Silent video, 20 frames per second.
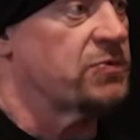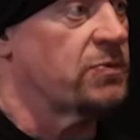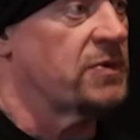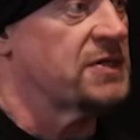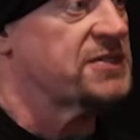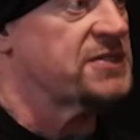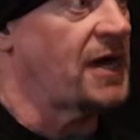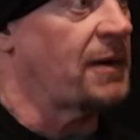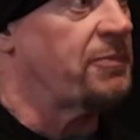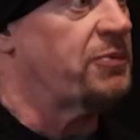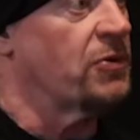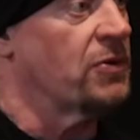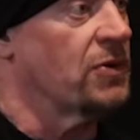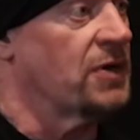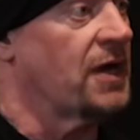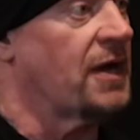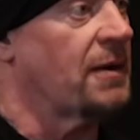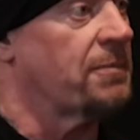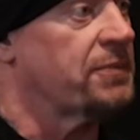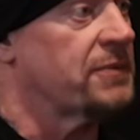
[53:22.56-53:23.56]
once I pulled
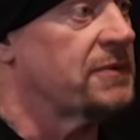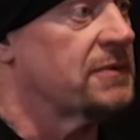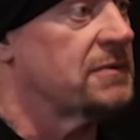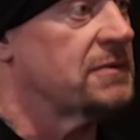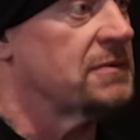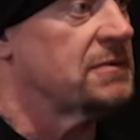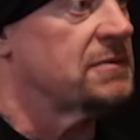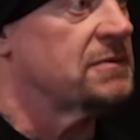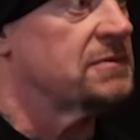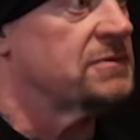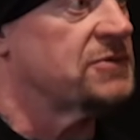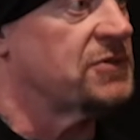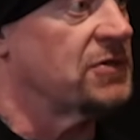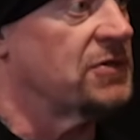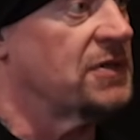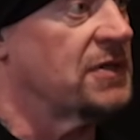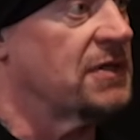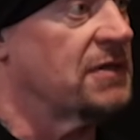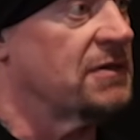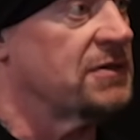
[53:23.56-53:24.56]
up to
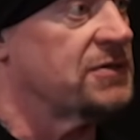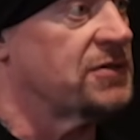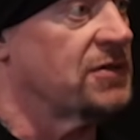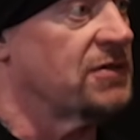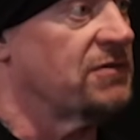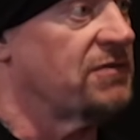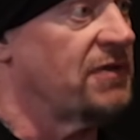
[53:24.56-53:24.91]
the to the